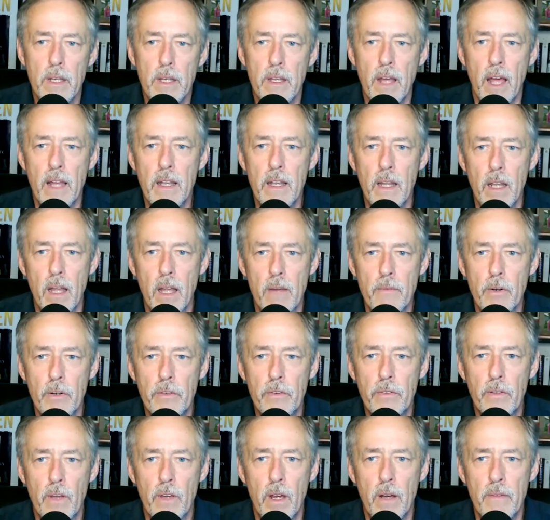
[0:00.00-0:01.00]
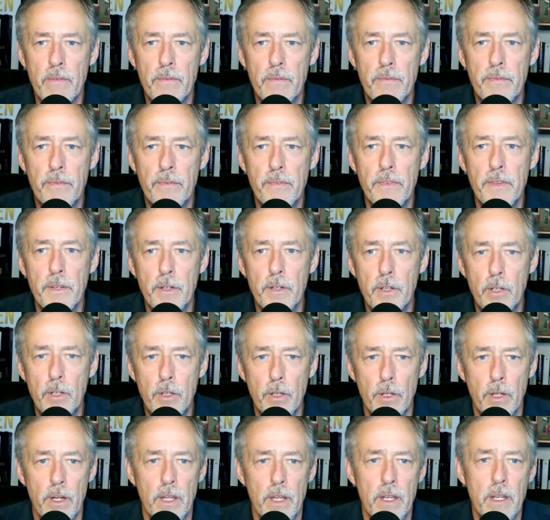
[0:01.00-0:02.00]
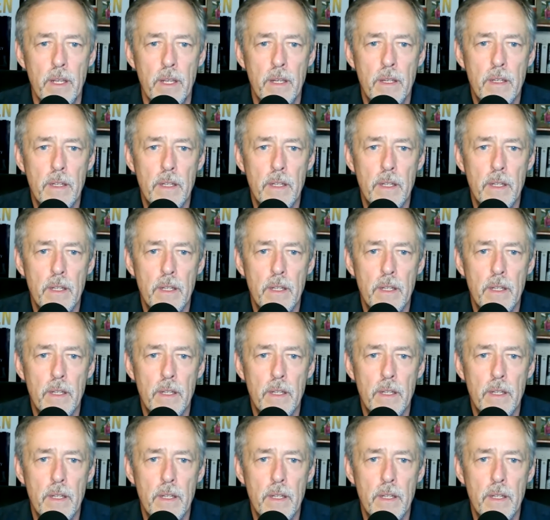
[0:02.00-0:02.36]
not lovers of the good,